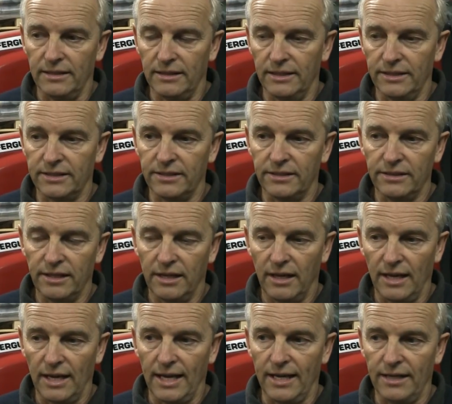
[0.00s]
listened,
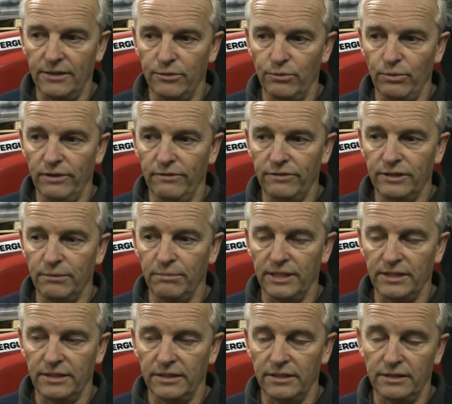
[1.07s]
and we've
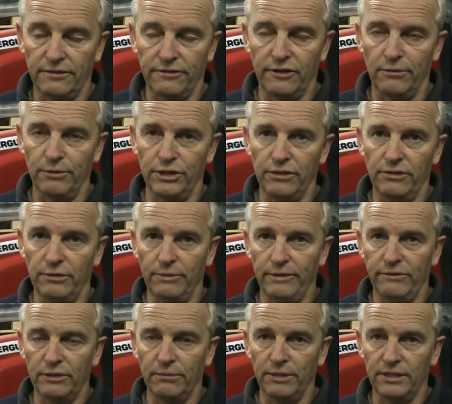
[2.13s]
submitted, as a farmers union, we've
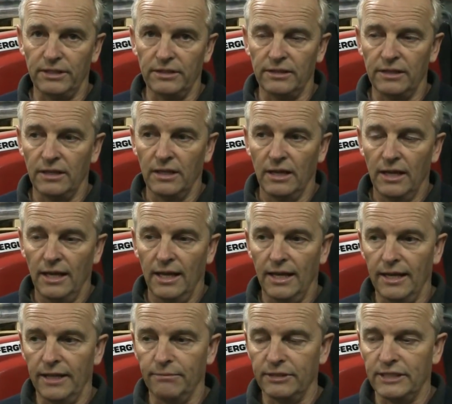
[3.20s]
submitted
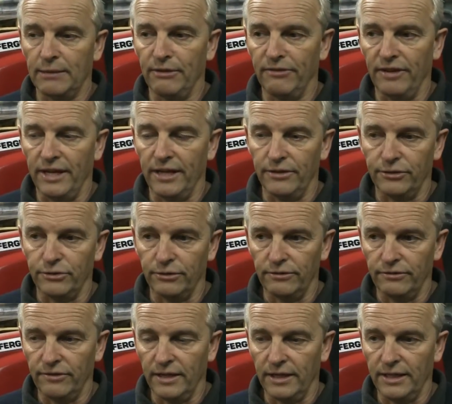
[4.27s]
some of our sort
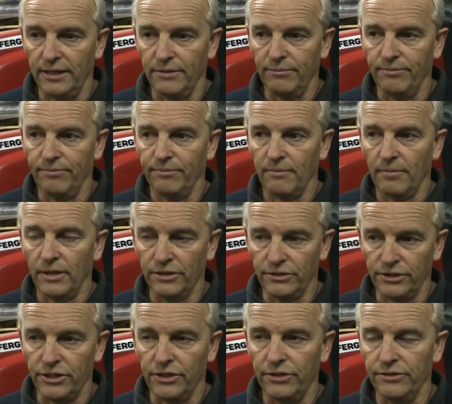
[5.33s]
of
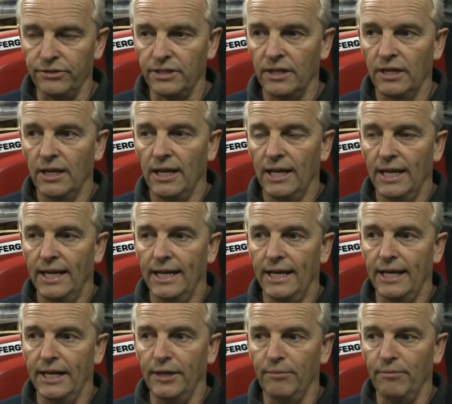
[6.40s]
concerns,
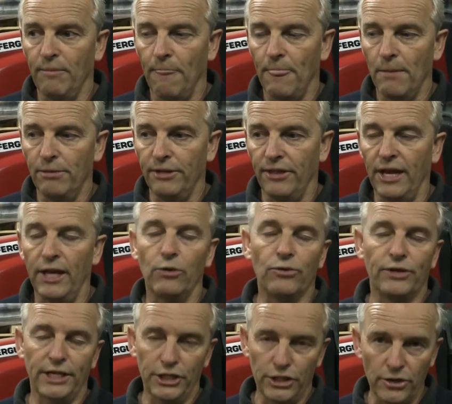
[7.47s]
but they
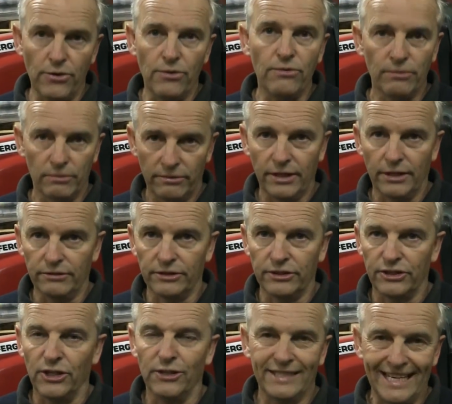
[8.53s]
already knew those
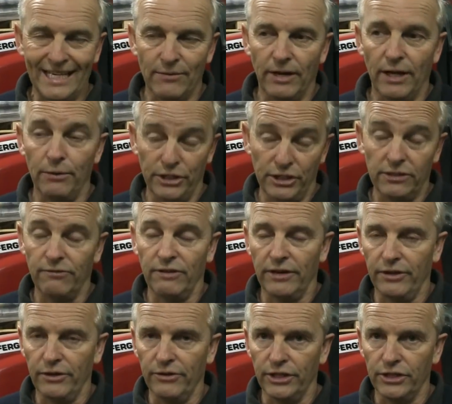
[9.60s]
concerns anyway, which is
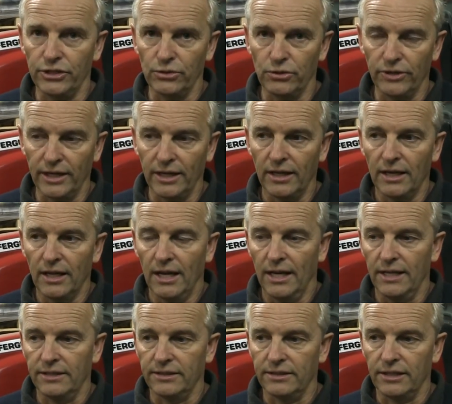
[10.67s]
very reassuring. Mm.
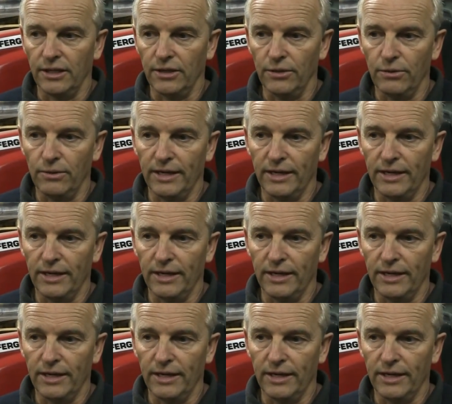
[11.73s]
And so